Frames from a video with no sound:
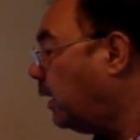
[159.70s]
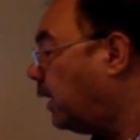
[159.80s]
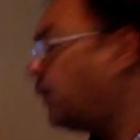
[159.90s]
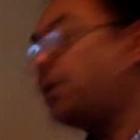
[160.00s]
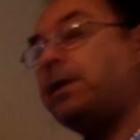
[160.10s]

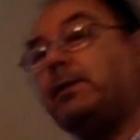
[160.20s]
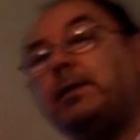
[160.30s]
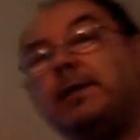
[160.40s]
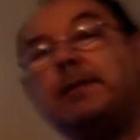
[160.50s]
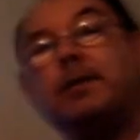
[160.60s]
Another thing we
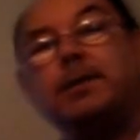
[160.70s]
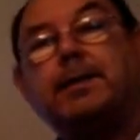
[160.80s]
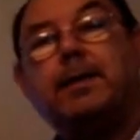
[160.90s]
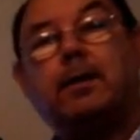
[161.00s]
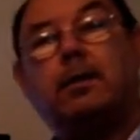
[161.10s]
need to
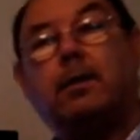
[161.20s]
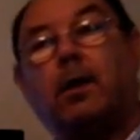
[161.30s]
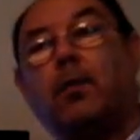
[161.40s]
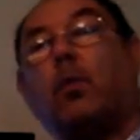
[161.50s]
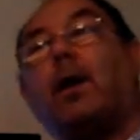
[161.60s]
consider
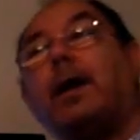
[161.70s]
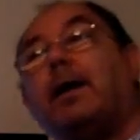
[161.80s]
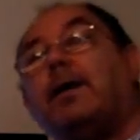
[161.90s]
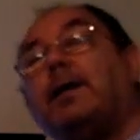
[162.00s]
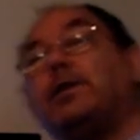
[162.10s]
on the
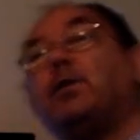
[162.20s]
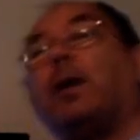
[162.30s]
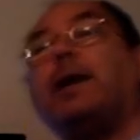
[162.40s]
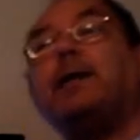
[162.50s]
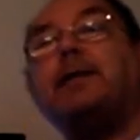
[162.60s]
wire is the
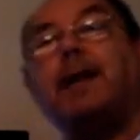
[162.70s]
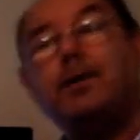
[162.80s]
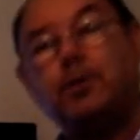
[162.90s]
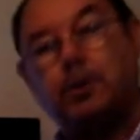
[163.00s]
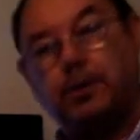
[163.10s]
wire
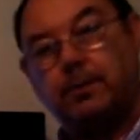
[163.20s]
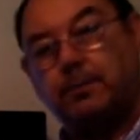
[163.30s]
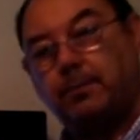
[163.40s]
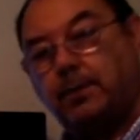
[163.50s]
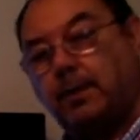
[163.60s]
tension.
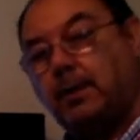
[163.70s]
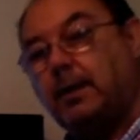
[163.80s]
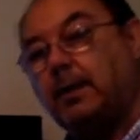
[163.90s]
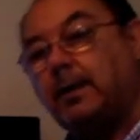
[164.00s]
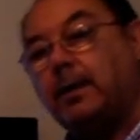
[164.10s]

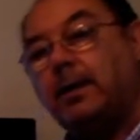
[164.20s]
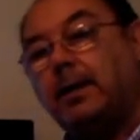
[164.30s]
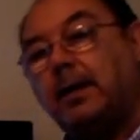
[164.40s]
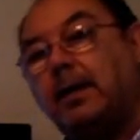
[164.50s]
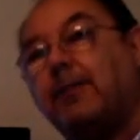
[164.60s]

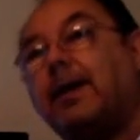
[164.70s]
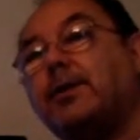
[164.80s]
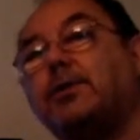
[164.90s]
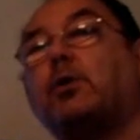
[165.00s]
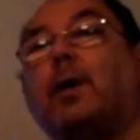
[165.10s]
If I
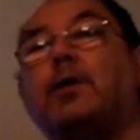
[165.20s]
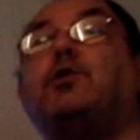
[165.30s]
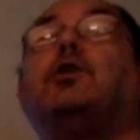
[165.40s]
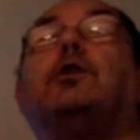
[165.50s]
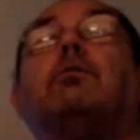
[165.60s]
ask the
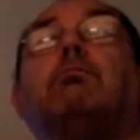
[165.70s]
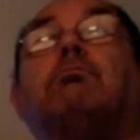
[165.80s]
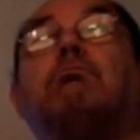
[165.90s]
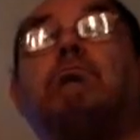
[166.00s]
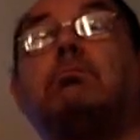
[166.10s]
question,
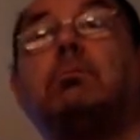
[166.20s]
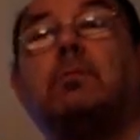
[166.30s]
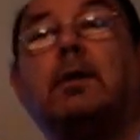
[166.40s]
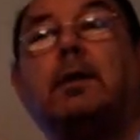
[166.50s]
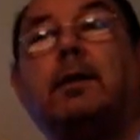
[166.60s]

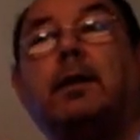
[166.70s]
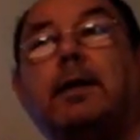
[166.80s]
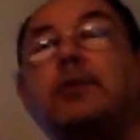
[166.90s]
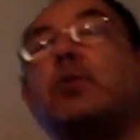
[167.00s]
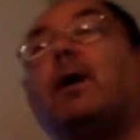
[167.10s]

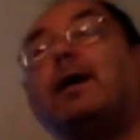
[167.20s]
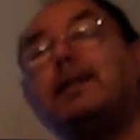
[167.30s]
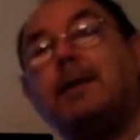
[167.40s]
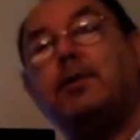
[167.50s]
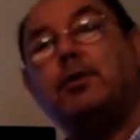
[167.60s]
is the wire
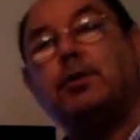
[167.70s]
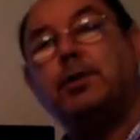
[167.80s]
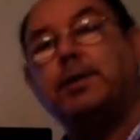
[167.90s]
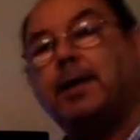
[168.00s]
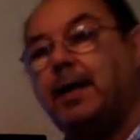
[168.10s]
tension the
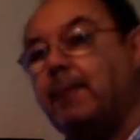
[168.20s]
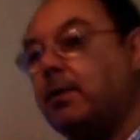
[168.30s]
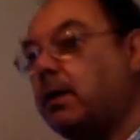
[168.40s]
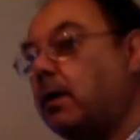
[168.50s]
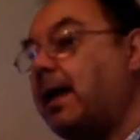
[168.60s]
same
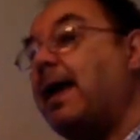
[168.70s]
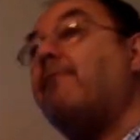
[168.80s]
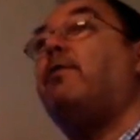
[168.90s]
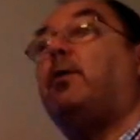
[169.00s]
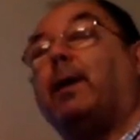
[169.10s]

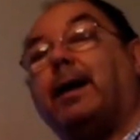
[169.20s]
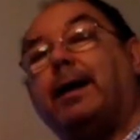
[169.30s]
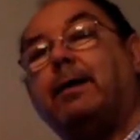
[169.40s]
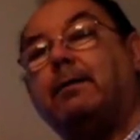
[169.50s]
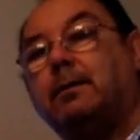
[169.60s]
everywhere?
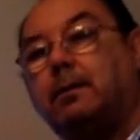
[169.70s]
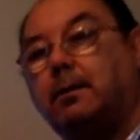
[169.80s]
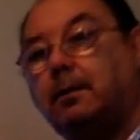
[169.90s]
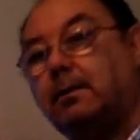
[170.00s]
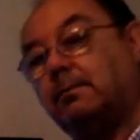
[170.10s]

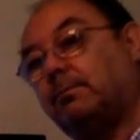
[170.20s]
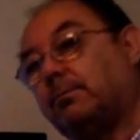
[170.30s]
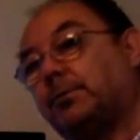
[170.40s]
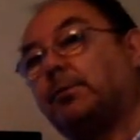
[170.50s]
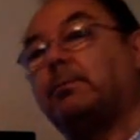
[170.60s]

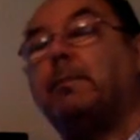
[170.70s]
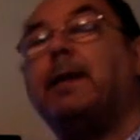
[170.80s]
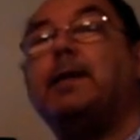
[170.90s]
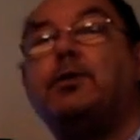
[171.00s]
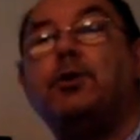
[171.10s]

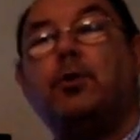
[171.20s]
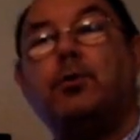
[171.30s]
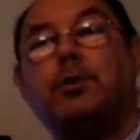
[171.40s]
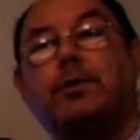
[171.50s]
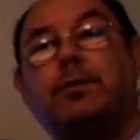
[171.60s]
Many
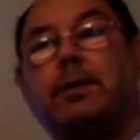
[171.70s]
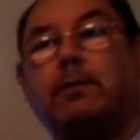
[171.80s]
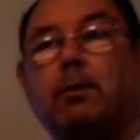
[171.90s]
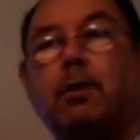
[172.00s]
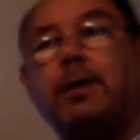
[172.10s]
students have said,
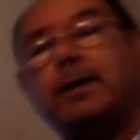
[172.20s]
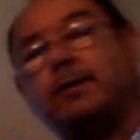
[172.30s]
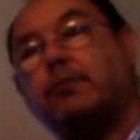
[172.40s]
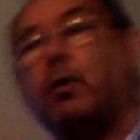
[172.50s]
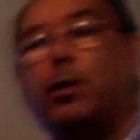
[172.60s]
oh yes,
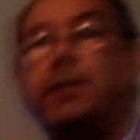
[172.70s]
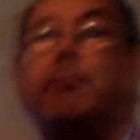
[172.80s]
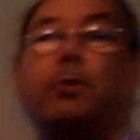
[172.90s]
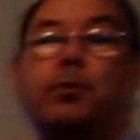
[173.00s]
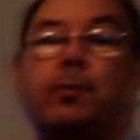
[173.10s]
of course it
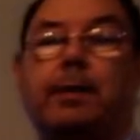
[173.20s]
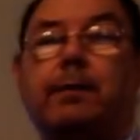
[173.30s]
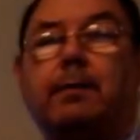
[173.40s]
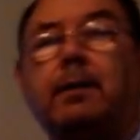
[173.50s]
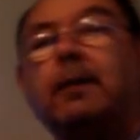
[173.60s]
must be.
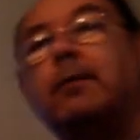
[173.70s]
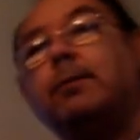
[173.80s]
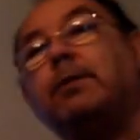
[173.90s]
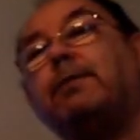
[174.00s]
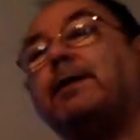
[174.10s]
But
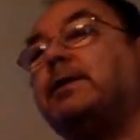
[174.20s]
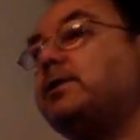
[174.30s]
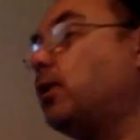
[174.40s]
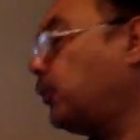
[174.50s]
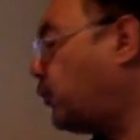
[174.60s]
in fact it's
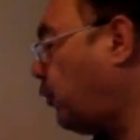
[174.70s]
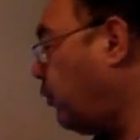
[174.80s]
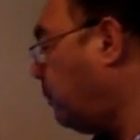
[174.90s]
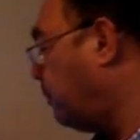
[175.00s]
not true.